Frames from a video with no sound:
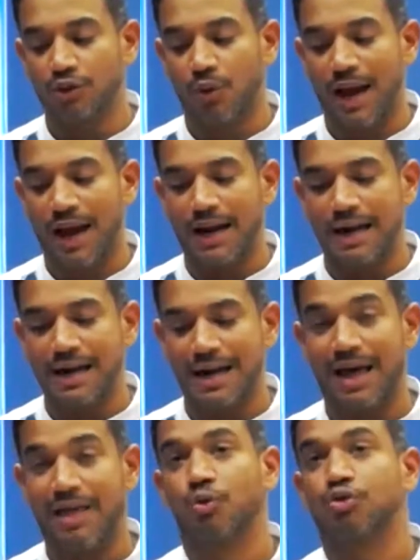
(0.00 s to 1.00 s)
and I
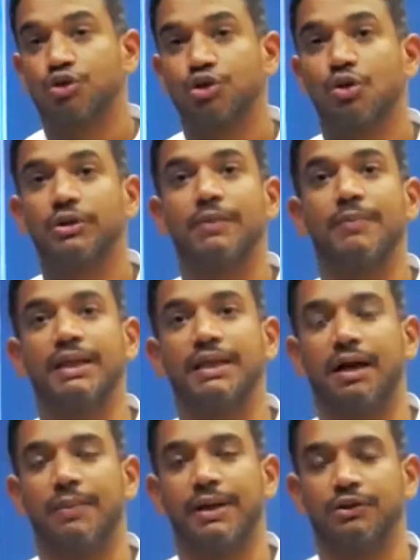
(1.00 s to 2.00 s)
will try to explain it
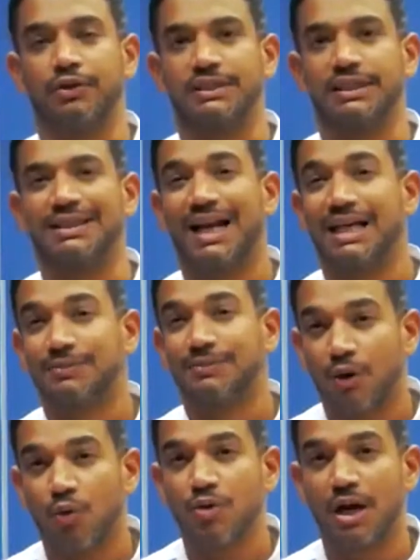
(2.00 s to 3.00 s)
as better
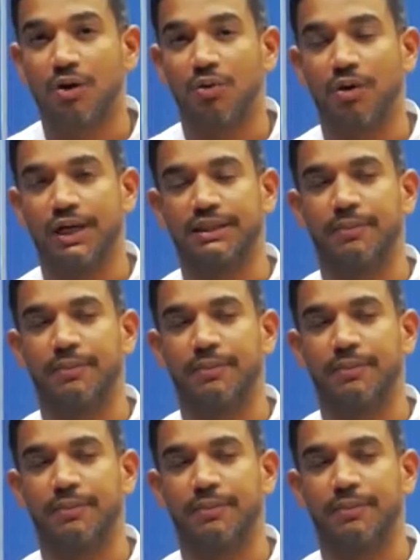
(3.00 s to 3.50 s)
as I can.